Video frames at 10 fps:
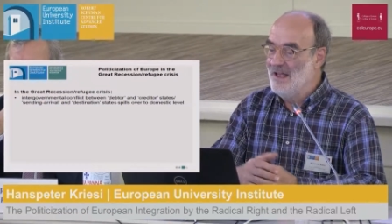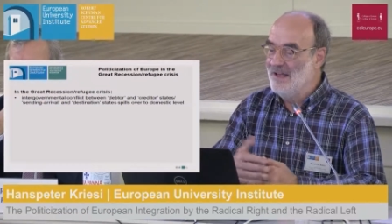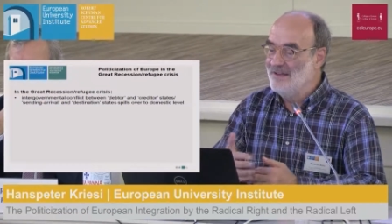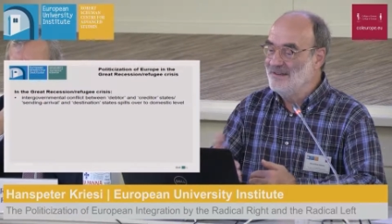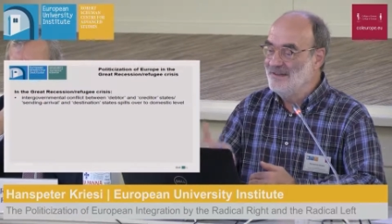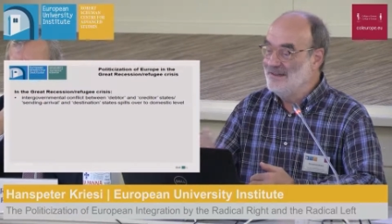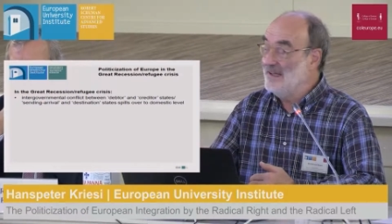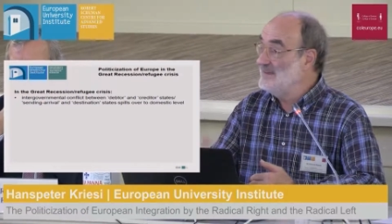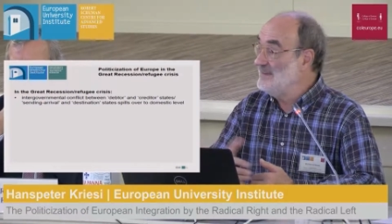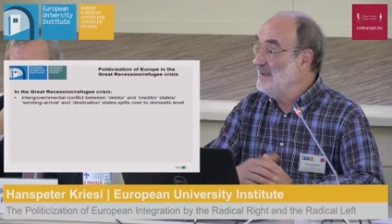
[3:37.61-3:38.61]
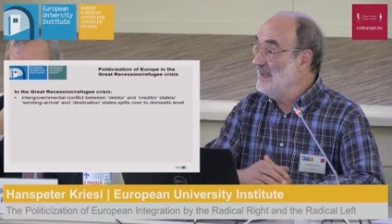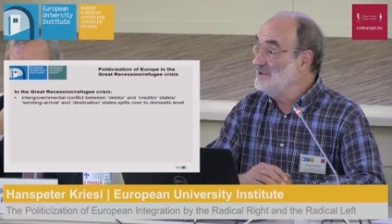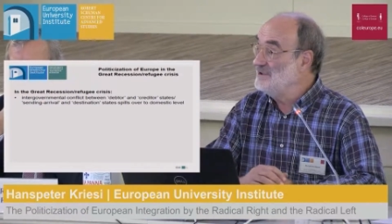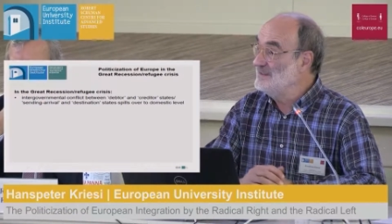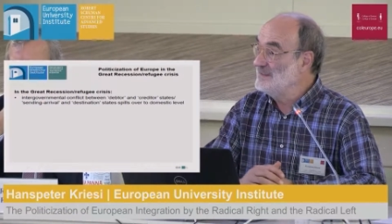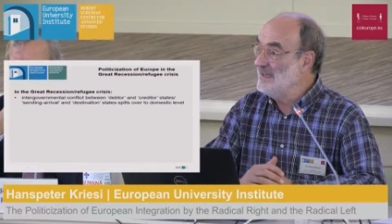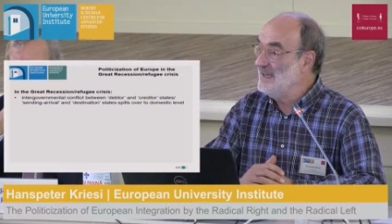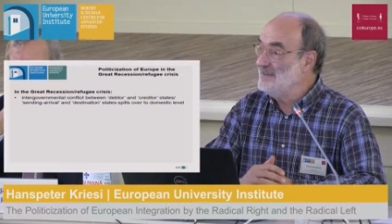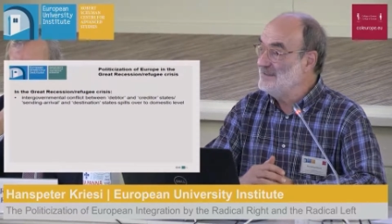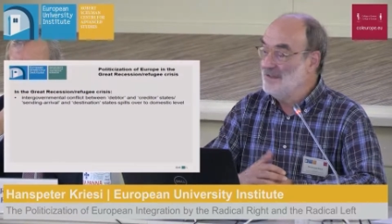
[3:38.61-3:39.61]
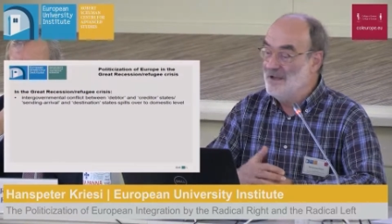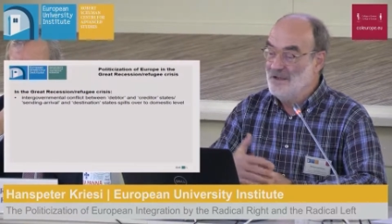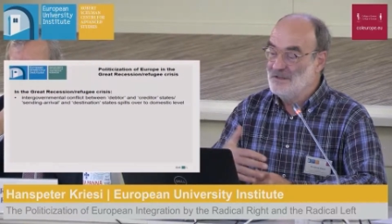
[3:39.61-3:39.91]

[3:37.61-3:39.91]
and destination states